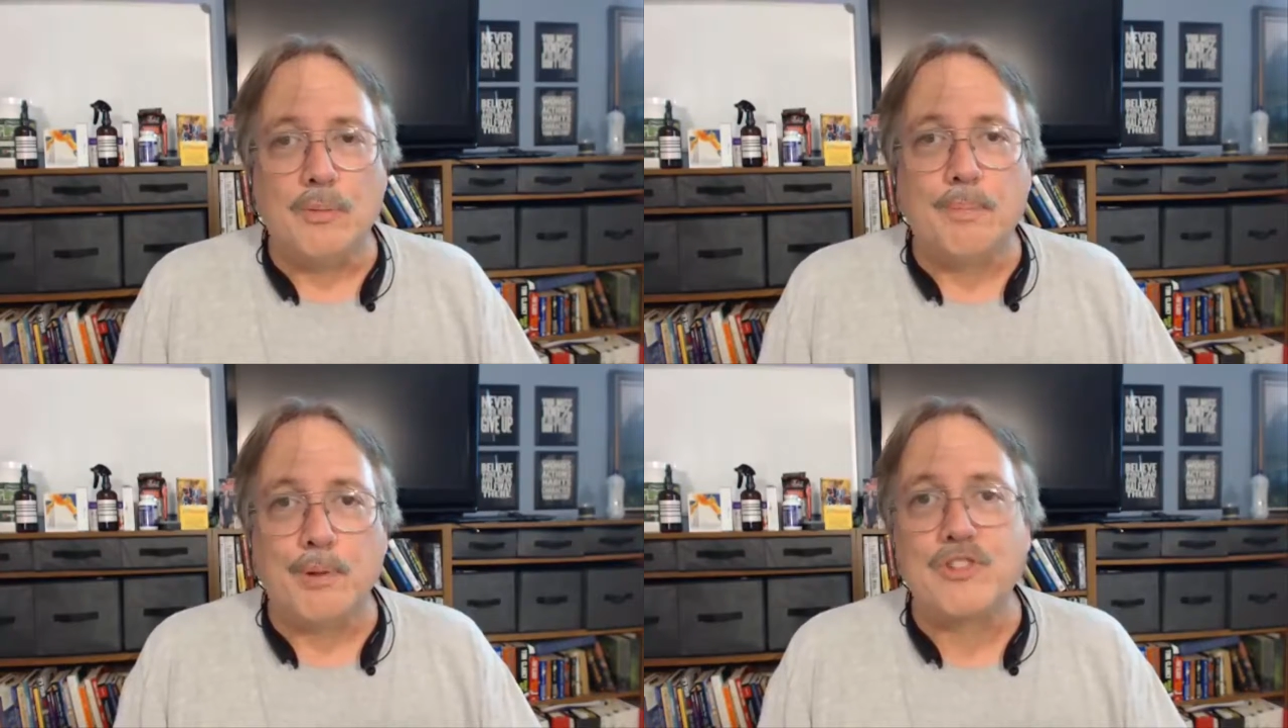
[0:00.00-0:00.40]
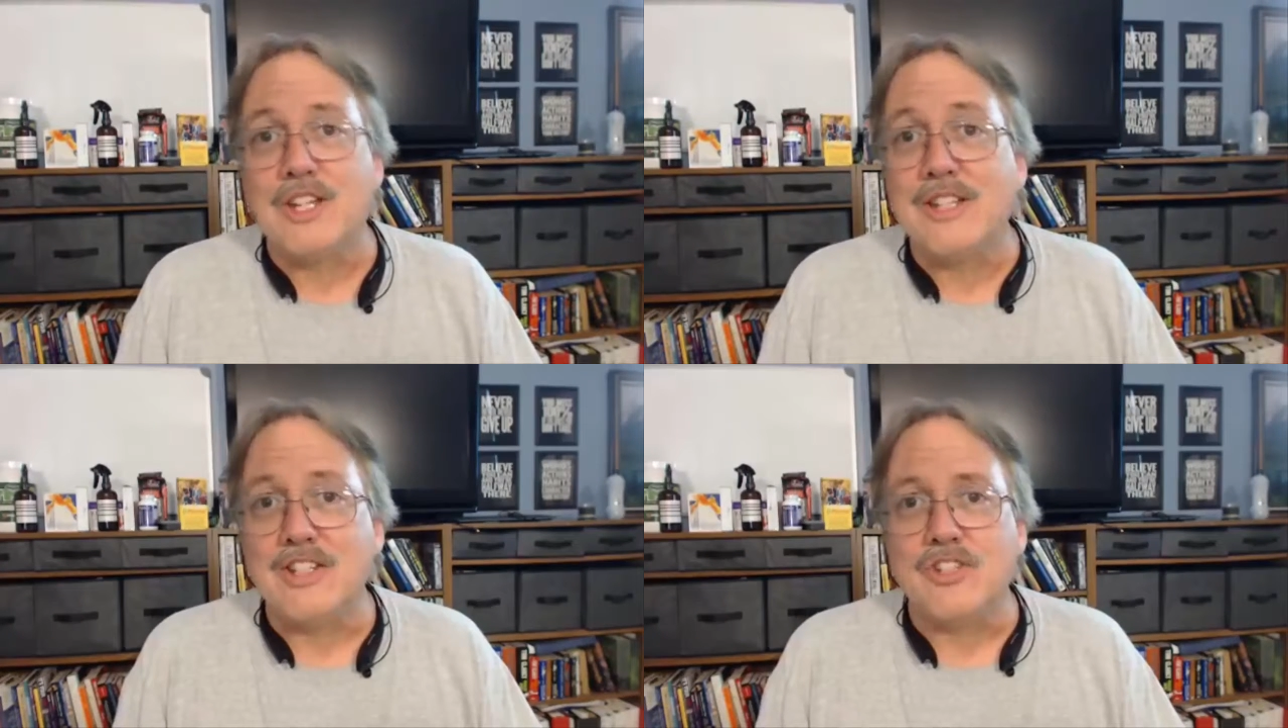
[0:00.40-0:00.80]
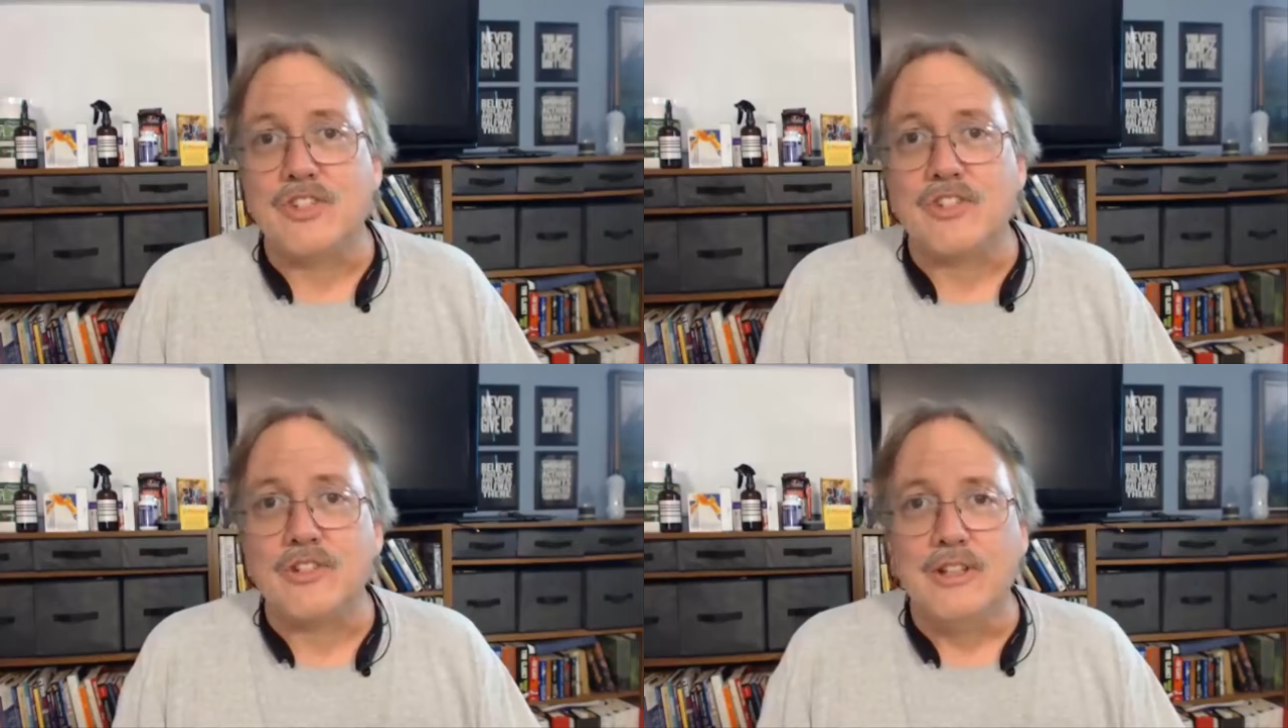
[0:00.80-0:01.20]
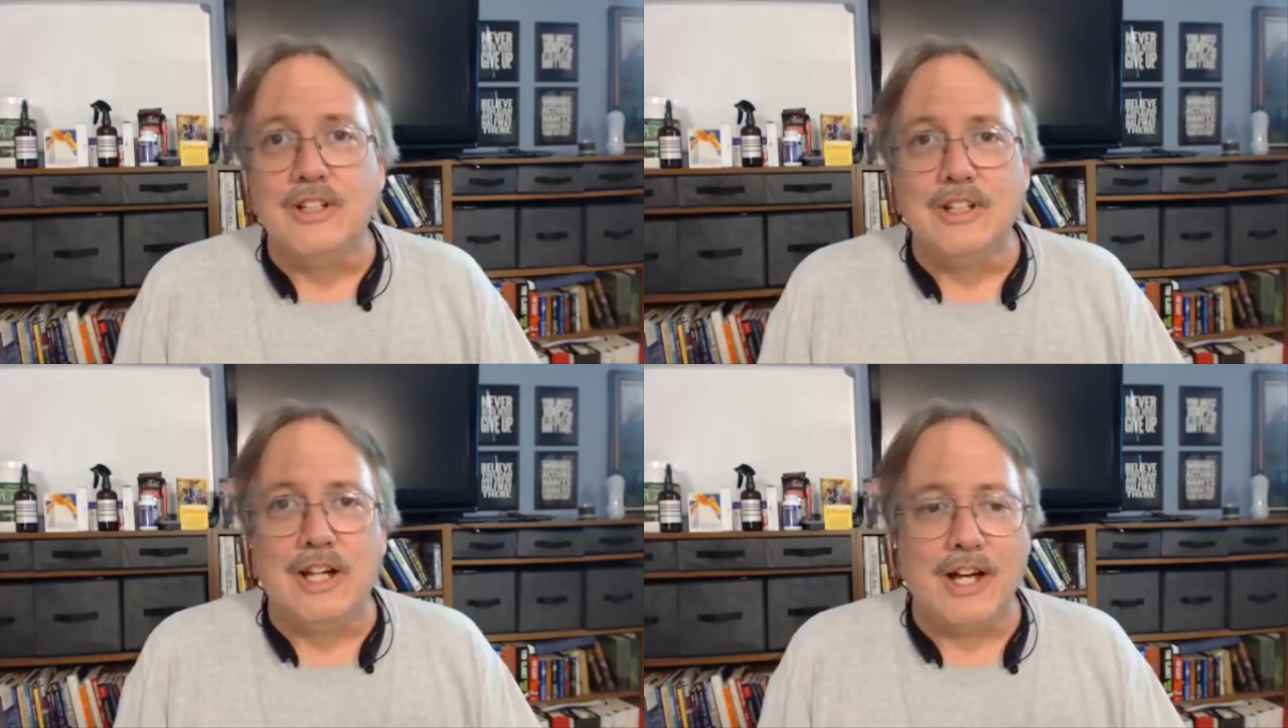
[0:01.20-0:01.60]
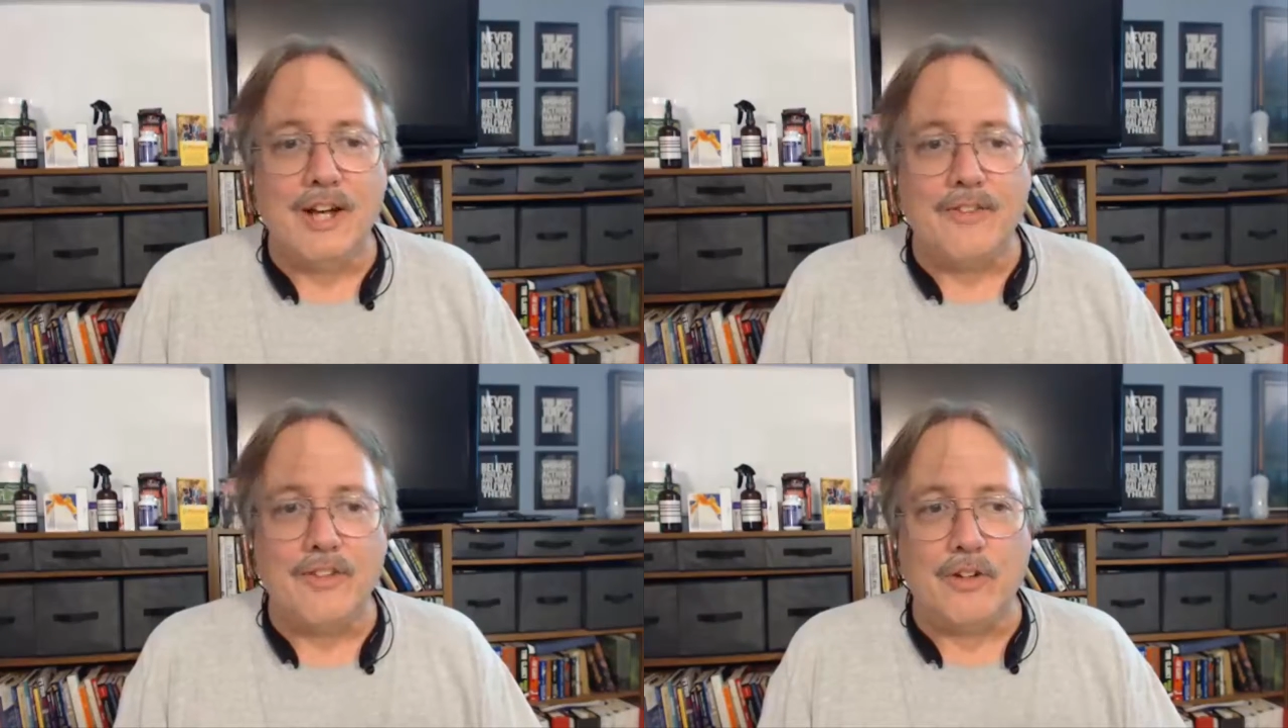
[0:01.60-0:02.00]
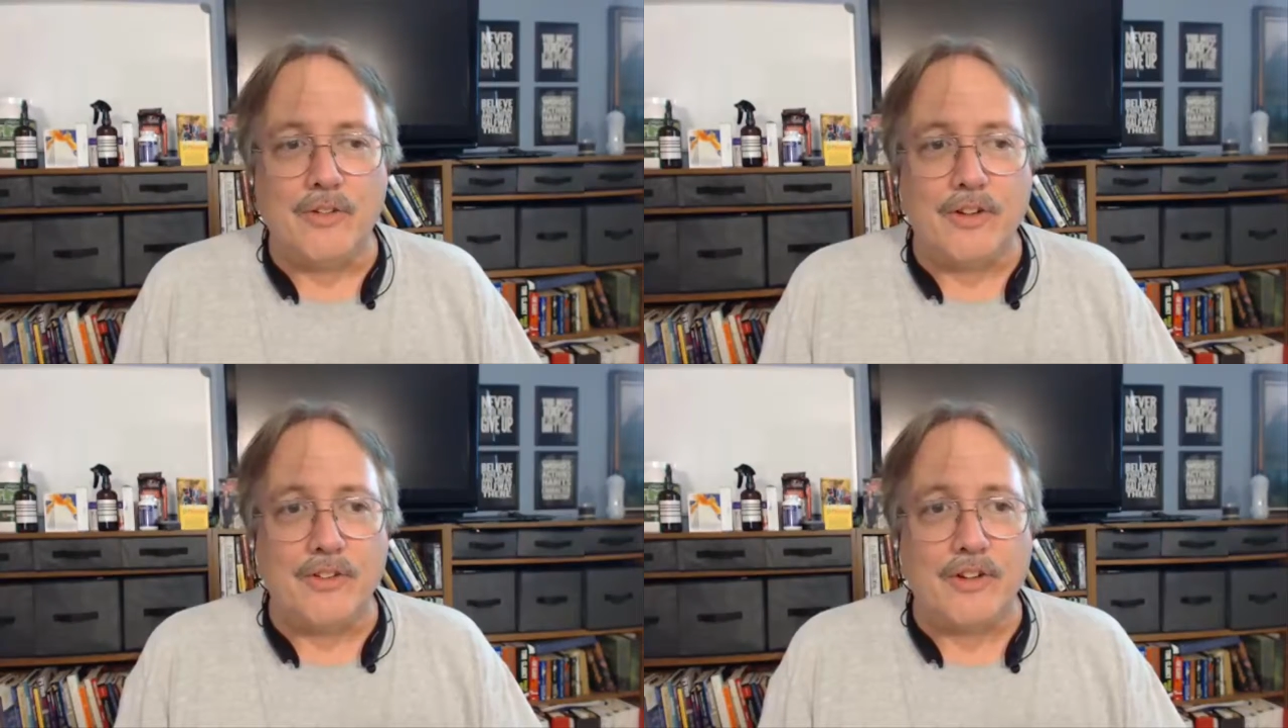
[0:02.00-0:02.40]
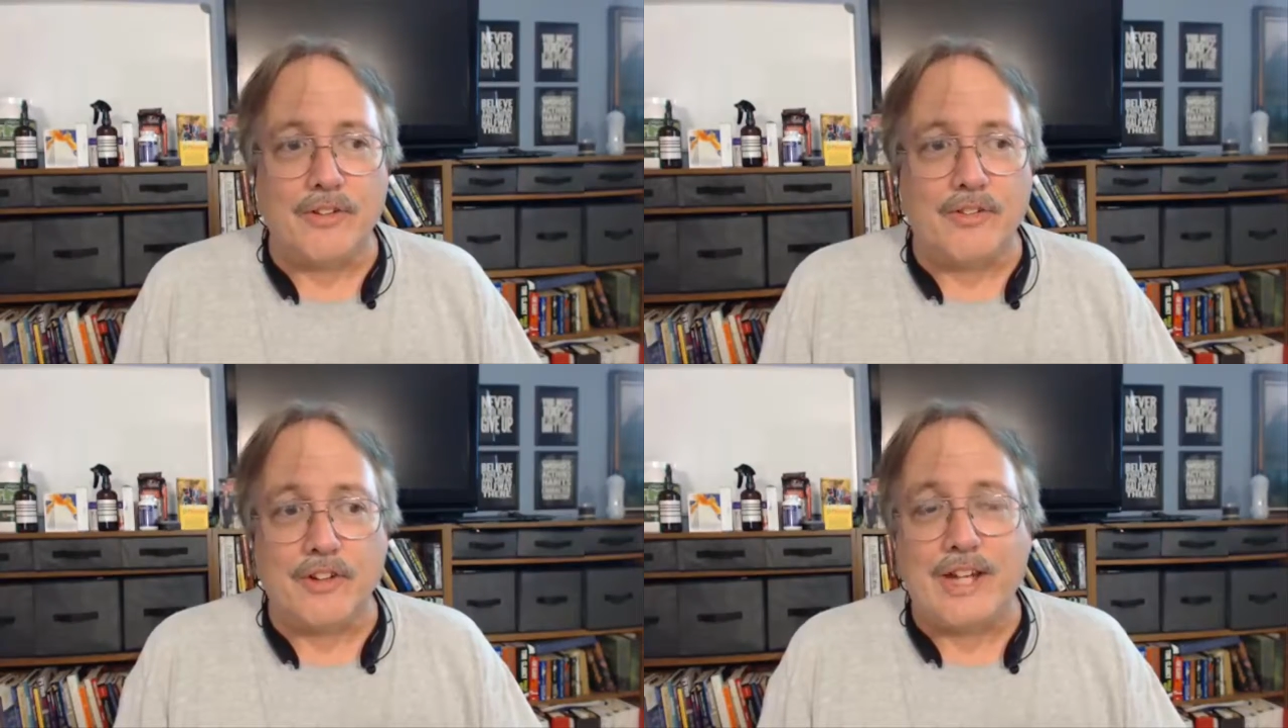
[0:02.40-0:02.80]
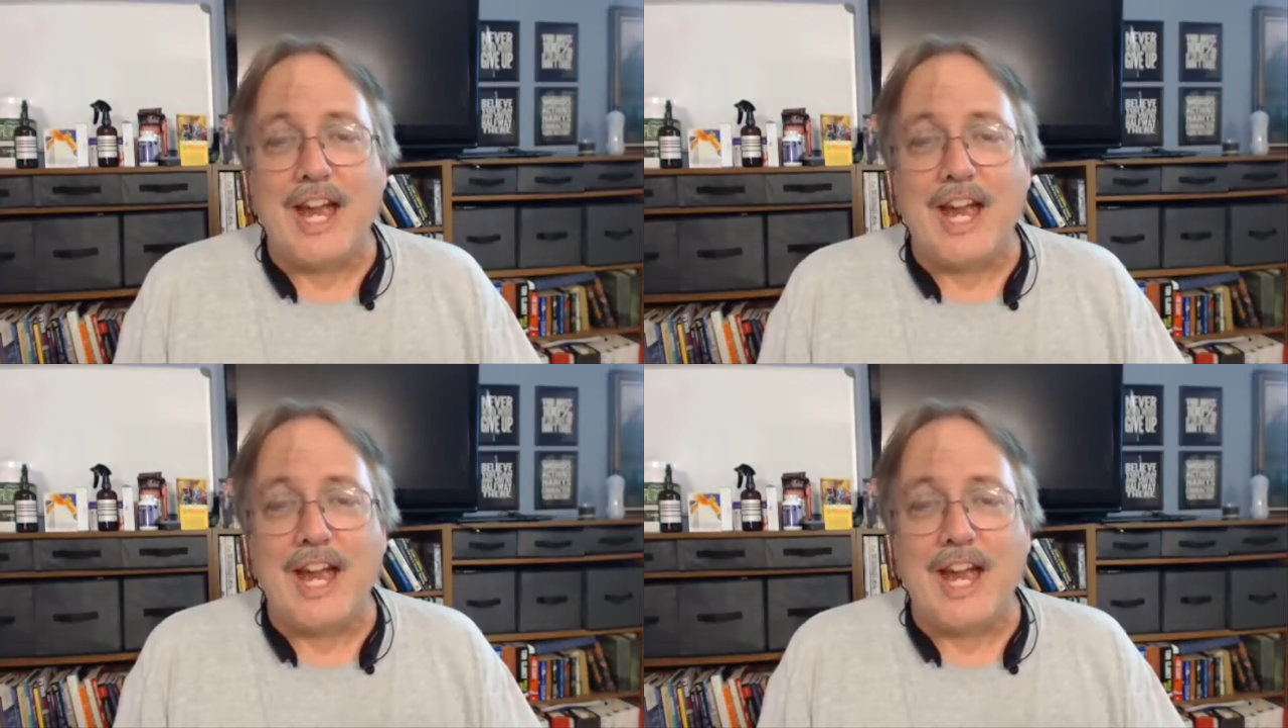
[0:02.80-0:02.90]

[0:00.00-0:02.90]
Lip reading: percentages. They're